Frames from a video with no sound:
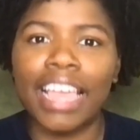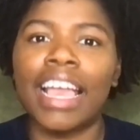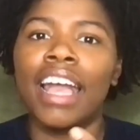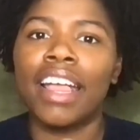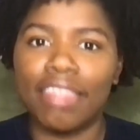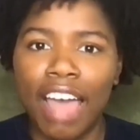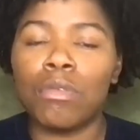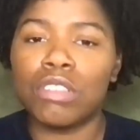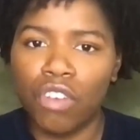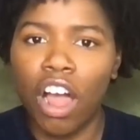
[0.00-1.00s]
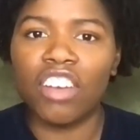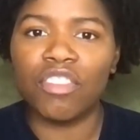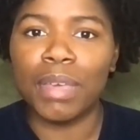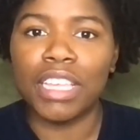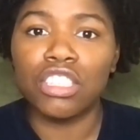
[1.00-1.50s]
like that was wrong
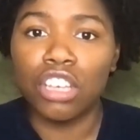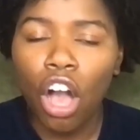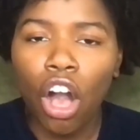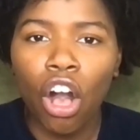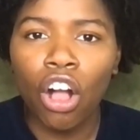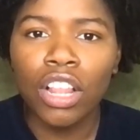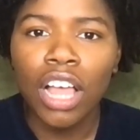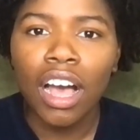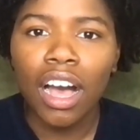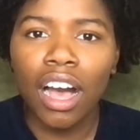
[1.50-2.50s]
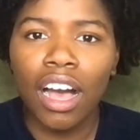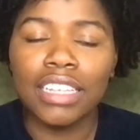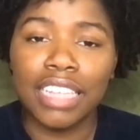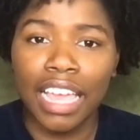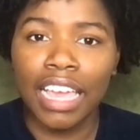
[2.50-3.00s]
of me to call
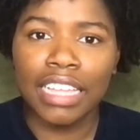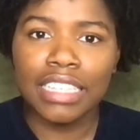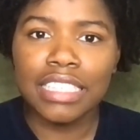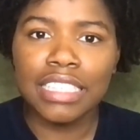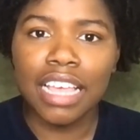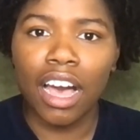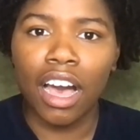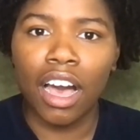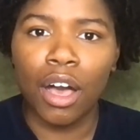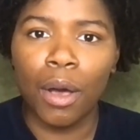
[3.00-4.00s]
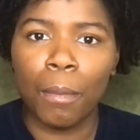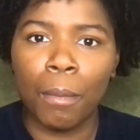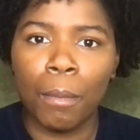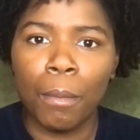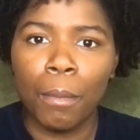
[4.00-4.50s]
uh, dance
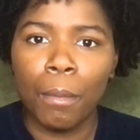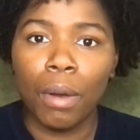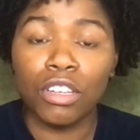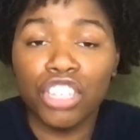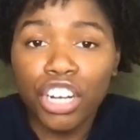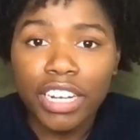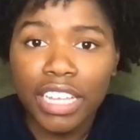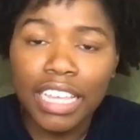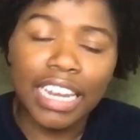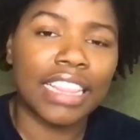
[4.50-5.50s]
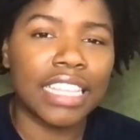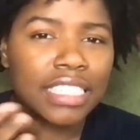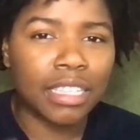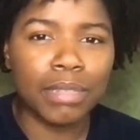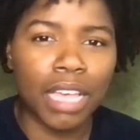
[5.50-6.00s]
um, dirty. And I
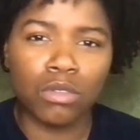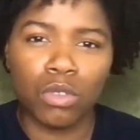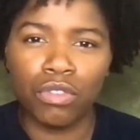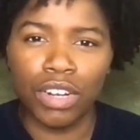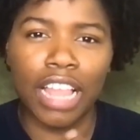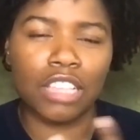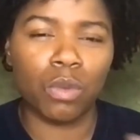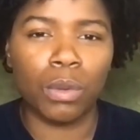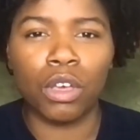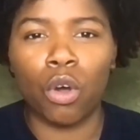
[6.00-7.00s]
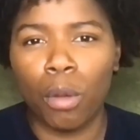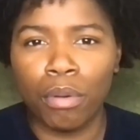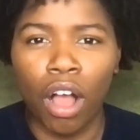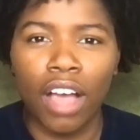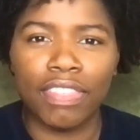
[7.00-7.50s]
think sometimes when you realize when we go
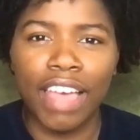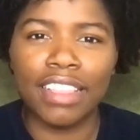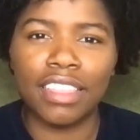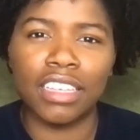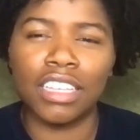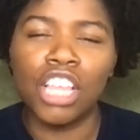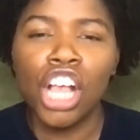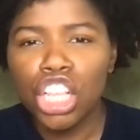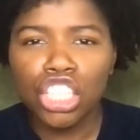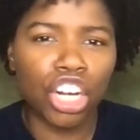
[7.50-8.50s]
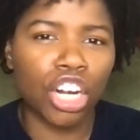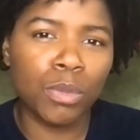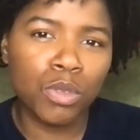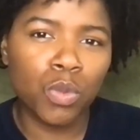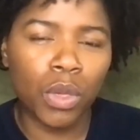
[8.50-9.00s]
abroad that the
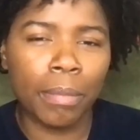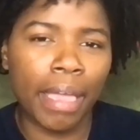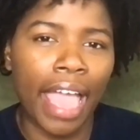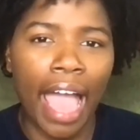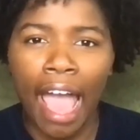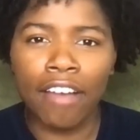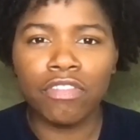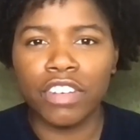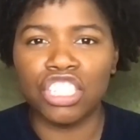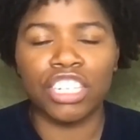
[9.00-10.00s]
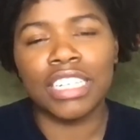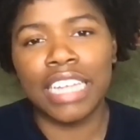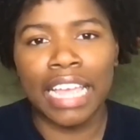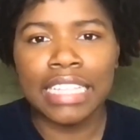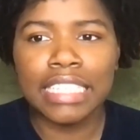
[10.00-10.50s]
terms we may have for
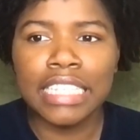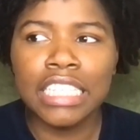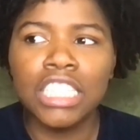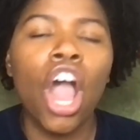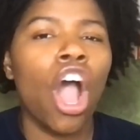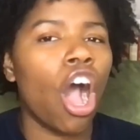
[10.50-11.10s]
certain dances